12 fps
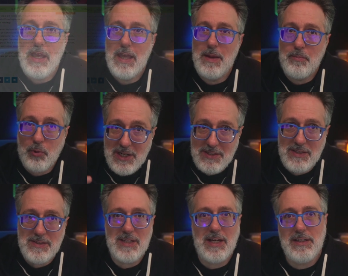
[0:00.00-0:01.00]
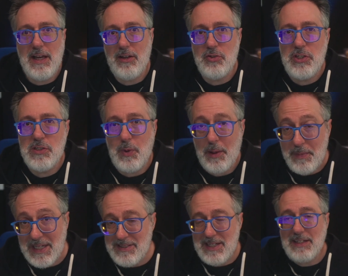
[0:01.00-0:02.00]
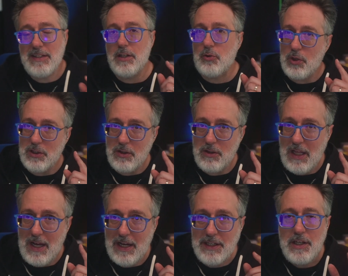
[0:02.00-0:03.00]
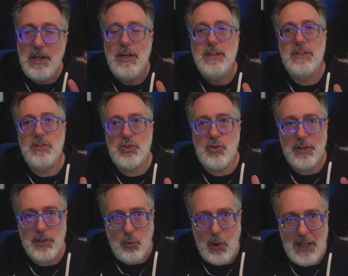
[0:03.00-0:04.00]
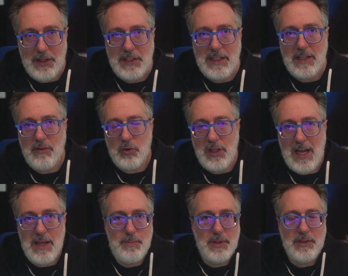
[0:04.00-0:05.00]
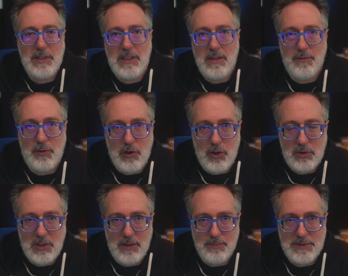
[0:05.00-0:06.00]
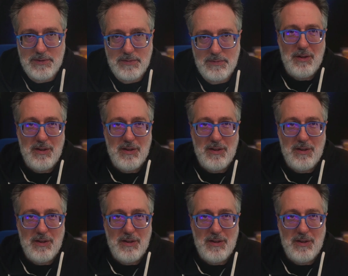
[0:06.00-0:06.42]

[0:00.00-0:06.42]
embrace these technologies while maintaining a critical eye to ensure the quality and reliability of their outcomes.